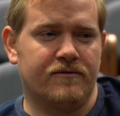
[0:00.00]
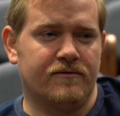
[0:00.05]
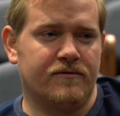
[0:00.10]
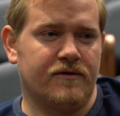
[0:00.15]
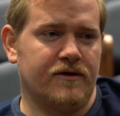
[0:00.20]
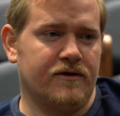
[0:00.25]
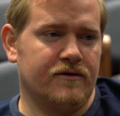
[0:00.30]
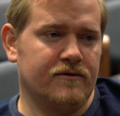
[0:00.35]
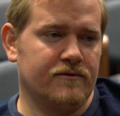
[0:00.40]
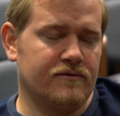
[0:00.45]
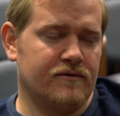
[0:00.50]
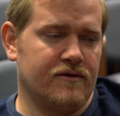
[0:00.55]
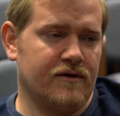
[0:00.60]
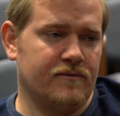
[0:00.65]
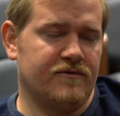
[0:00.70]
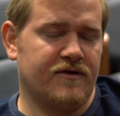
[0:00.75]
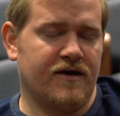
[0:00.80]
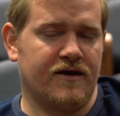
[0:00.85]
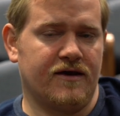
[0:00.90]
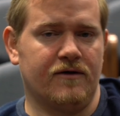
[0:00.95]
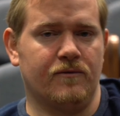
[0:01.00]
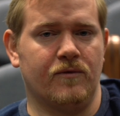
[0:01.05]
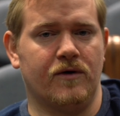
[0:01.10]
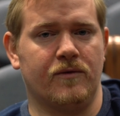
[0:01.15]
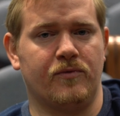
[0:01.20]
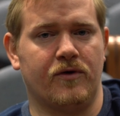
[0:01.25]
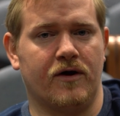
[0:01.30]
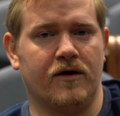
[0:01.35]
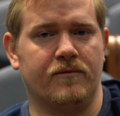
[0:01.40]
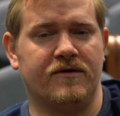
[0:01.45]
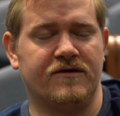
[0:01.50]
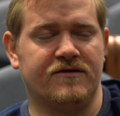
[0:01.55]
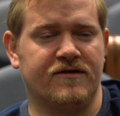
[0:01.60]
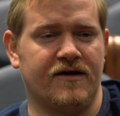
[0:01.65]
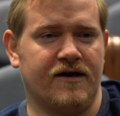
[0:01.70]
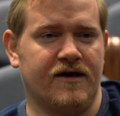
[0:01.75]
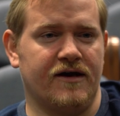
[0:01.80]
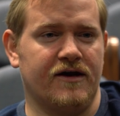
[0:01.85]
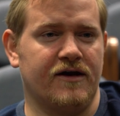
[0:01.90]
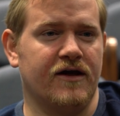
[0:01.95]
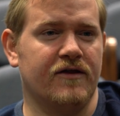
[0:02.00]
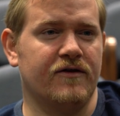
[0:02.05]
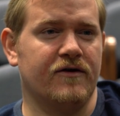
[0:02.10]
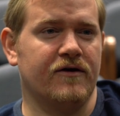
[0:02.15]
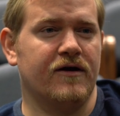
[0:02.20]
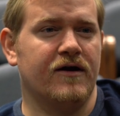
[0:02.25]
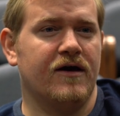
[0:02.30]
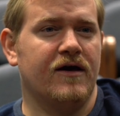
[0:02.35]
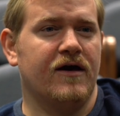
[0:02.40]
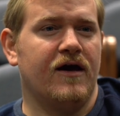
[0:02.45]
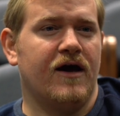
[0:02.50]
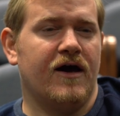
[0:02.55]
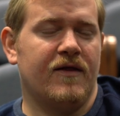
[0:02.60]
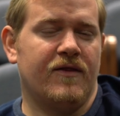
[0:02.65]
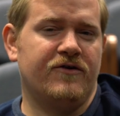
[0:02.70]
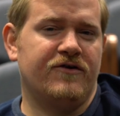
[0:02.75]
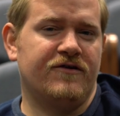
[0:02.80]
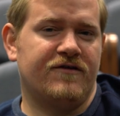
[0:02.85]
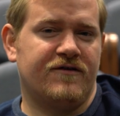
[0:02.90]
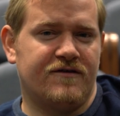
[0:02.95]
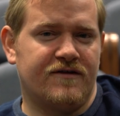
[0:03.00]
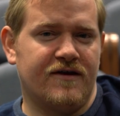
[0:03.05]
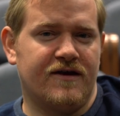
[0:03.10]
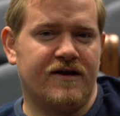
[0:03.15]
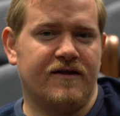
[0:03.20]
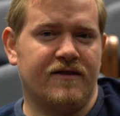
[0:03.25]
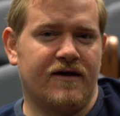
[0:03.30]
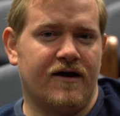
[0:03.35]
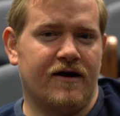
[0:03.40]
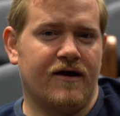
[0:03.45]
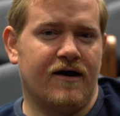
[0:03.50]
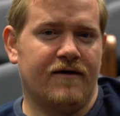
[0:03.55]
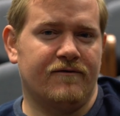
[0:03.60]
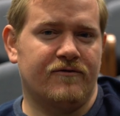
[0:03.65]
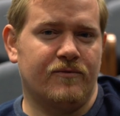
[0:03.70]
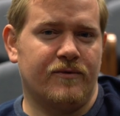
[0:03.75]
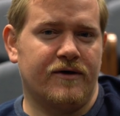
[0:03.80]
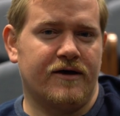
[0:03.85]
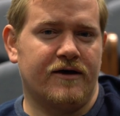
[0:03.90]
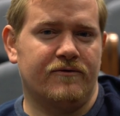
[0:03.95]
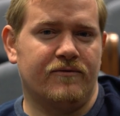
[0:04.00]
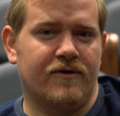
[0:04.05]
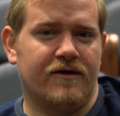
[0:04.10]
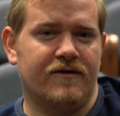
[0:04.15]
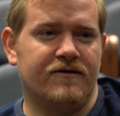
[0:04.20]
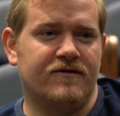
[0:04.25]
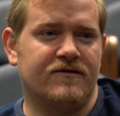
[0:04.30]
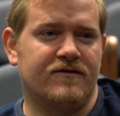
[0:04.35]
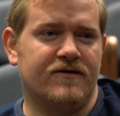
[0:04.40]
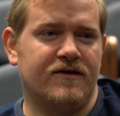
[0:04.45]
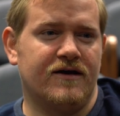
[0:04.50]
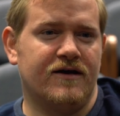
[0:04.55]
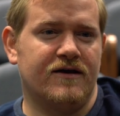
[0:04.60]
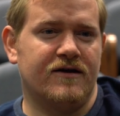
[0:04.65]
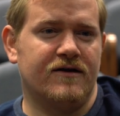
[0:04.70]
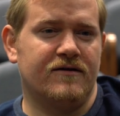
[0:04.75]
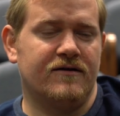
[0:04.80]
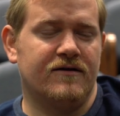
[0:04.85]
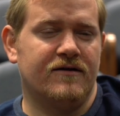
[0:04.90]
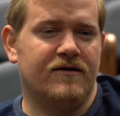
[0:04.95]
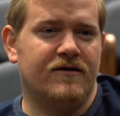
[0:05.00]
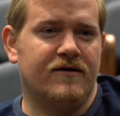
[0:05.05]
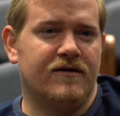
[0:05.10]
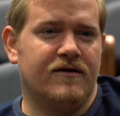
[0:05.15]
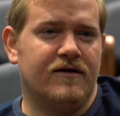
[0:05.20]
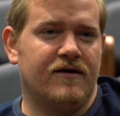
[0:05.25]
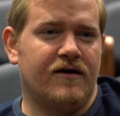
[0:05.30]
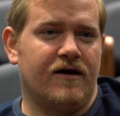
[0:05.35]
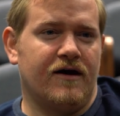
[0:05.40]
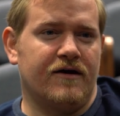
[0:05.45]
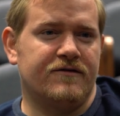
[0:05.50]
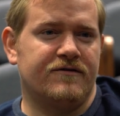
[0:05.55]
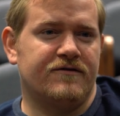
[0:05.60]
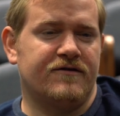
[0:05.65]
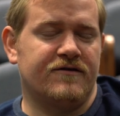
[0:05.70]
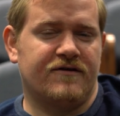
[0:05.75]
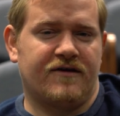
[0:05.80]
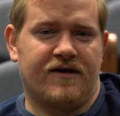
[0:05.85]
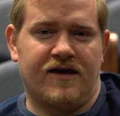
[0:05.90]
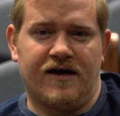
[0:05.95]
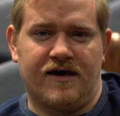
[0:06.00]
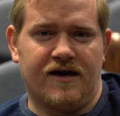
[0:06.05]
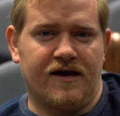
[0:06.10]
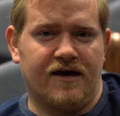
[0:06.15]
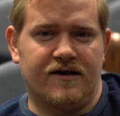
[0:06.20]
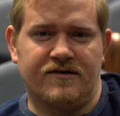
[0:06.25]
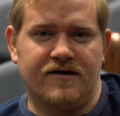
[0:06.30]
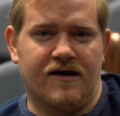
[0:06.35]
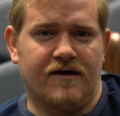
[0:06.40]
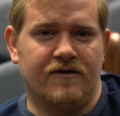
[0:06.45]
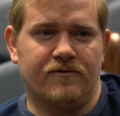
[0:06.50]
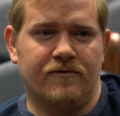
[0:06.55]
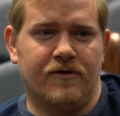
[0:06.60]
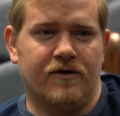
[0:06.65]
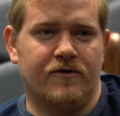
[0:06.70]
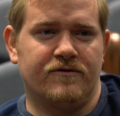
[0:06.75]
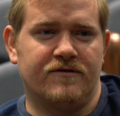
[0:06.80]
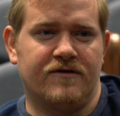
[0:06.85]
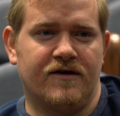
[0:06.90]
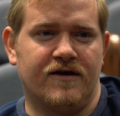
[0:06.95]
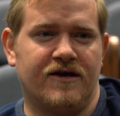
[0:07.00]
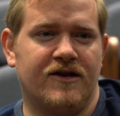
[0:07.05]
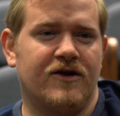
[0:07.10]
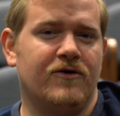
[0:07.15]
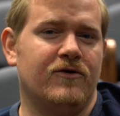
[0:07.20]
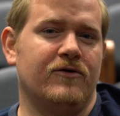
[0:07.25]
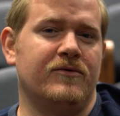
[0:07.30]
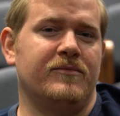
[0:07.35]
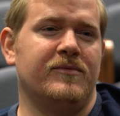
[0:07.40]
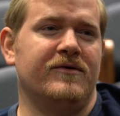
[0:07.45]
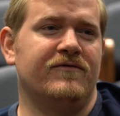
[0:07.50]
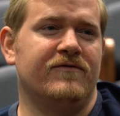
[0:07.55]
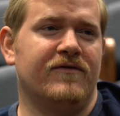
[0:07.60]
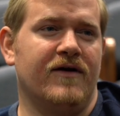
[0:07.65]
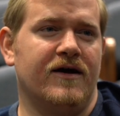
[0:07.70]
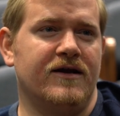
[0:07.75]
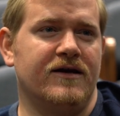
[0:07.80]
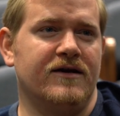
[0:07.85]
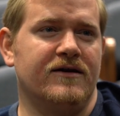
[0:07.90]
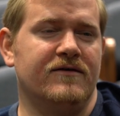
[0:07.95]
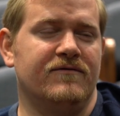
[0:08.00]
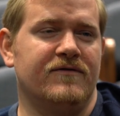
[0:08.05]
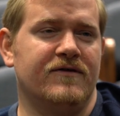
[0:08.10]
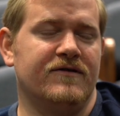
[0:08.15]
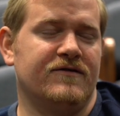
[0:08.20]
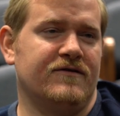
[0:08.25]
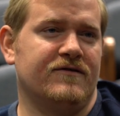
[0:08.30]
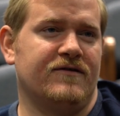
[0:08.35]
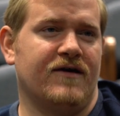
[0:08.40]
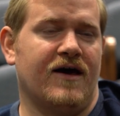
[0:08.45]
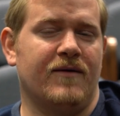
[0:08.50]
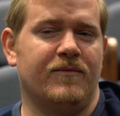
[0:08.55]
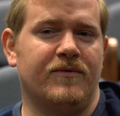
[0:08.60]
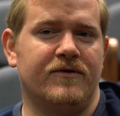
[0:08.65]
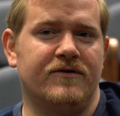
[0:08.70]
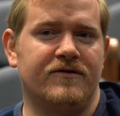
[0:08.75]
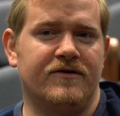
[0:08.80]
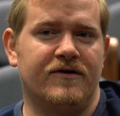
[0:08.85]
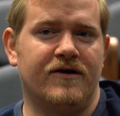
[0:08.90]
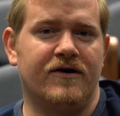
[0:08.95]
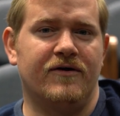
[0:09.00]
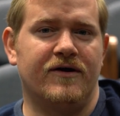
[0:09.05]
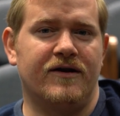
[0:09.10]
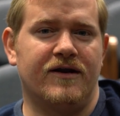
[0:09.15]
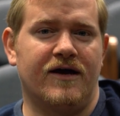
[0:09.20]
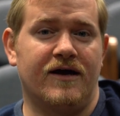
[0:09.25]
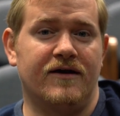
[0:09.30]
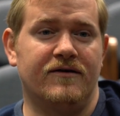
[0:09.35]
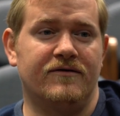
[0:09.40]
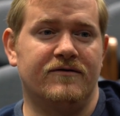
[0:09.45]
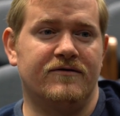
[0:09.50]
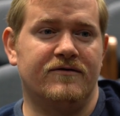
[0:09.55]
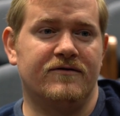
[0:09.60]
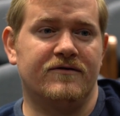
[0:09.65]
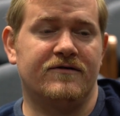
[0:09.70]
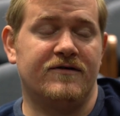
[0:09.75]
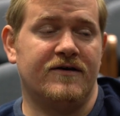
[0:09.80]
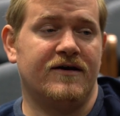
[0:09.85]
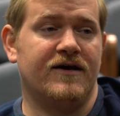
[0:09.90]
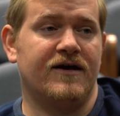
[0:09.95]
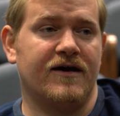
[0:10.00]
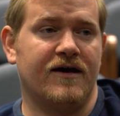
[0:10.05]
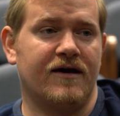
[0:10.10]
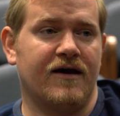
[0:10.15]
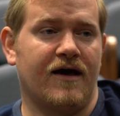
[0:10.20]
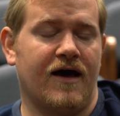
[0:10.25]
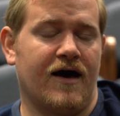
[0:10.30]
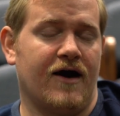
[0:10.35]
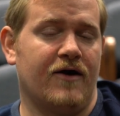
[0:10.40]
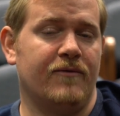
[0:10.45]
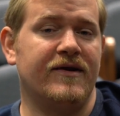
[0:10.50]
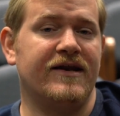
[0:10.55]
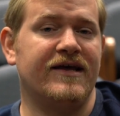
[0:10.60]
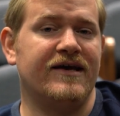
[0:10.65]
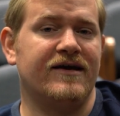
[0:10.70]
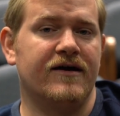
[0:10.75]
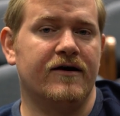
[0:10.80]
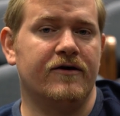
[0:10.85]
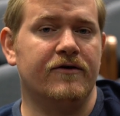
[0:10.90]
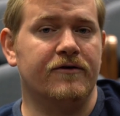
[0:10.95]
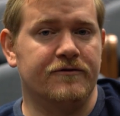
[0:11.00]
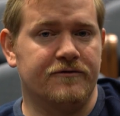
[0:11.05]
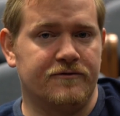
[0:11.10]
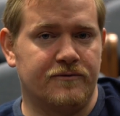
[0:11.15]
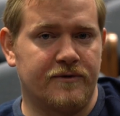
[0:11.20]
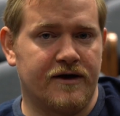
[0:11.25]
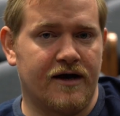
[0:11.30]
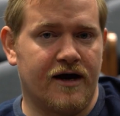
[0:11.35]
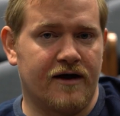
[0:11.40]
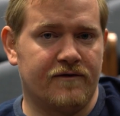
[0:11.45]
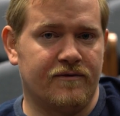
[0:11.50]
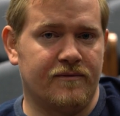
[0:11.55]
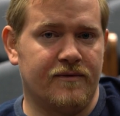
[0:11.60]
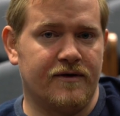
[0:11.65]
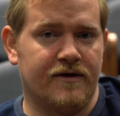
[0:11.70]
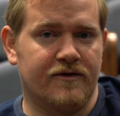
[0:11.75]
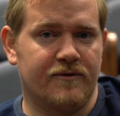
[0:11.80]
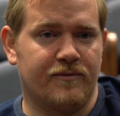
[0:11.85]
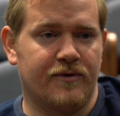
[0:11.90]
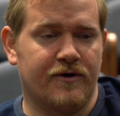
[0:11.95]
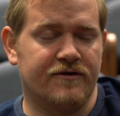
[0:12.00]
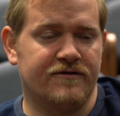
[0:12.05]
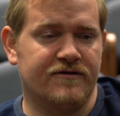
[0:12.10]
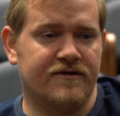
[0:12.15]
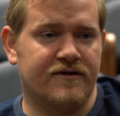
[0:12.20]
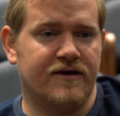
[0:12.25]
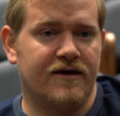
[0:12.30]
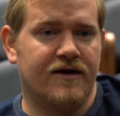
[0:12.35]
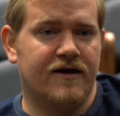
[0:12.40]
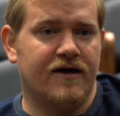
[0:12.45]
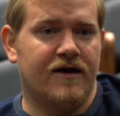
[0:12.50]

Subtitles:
You know, them taking one part, me taking another, and then just sitting there after we had read the scene and us just kicking it down the road, saying, you know, it would be funny if this has happened, you know, and seeing how many giggles we got from the other person,